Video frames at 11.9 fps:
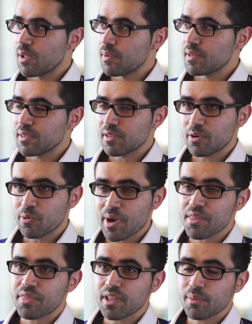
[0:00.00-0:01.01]
And the
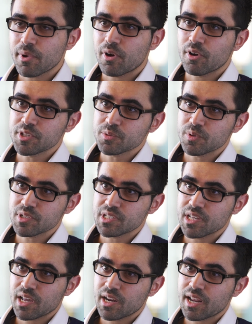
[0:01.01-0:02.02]
great thing about honours
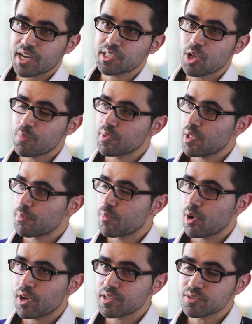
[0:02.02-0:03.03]
was that it actually opened up
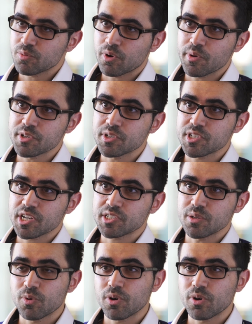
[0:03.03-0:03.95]
my eyes to what research actually